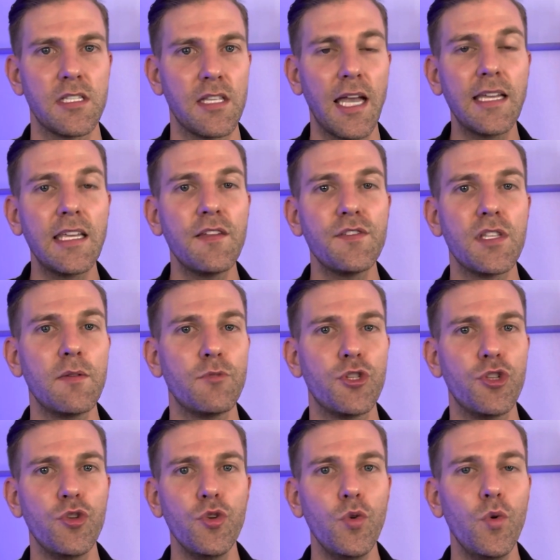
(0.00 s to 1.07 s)
that gives them
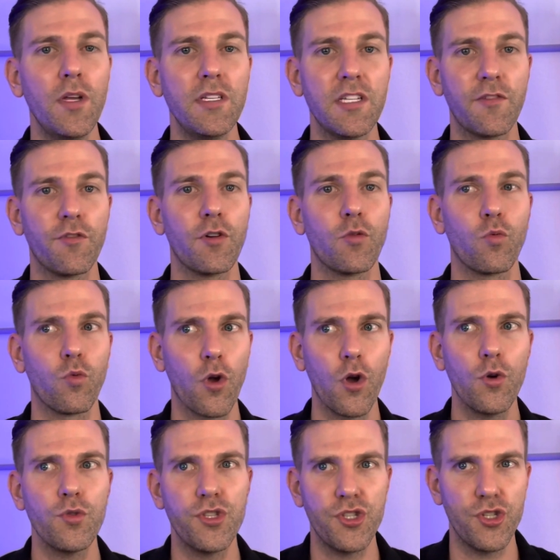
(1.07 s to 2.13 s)
two different
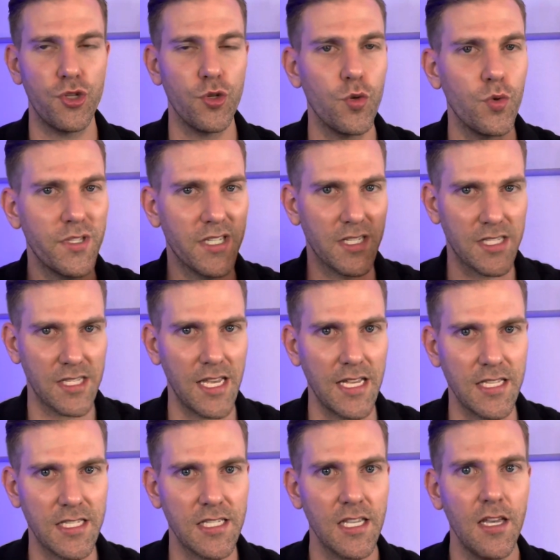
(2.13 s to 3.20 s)
roads to
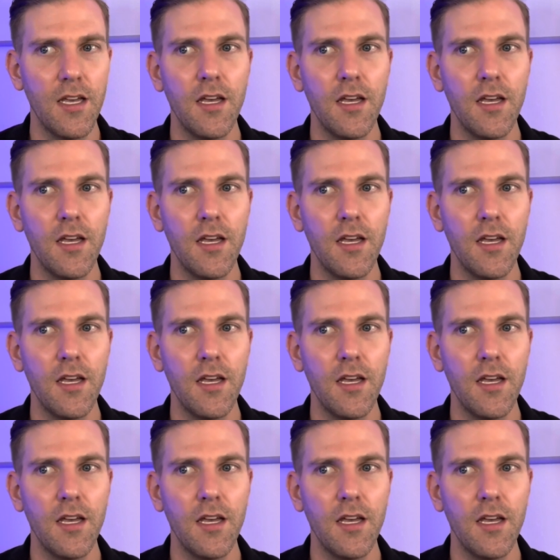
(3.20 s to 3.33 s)
success.